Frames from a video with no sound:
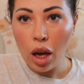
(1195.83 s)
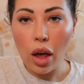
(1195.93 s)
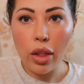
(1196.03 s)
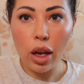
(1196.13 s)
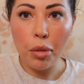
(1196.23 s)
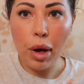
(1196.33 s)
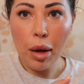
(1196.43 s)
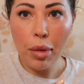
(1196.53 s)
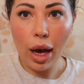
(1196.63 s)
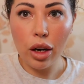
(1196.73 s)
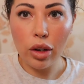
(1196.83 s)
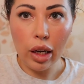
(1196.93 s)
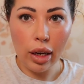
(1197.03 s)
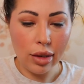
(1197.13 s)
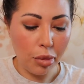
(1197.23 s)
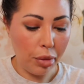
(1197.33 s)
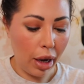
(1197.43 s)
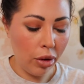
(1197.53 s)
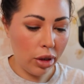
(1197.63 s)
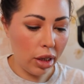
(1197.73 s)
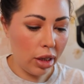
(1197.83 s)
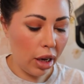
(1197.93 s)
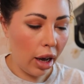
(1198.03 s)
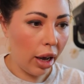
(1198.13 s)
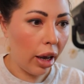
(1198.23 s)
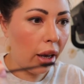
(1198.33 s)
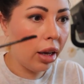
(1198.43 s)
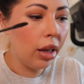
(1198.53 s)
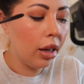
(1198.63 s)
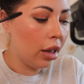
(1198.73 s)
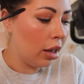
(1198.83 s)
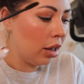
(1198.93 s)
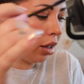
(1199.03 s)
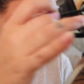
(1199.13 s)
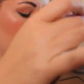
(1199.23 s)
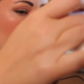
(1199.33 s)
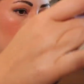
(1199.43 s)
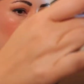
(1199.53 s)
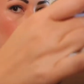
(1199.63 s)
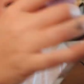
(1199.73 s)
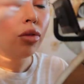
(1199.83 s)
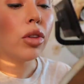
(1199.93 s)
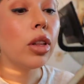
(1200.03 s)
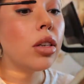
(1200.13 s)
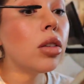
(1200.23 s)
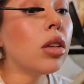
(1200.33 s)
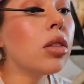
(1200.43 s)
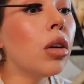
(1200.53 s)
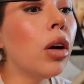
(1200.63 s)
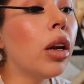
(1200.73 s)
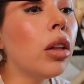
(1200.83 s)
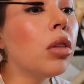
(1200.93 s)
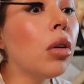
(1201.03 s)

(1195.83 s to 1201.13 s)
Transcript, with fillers: And then my battery is about to die. For this, let's go ahead and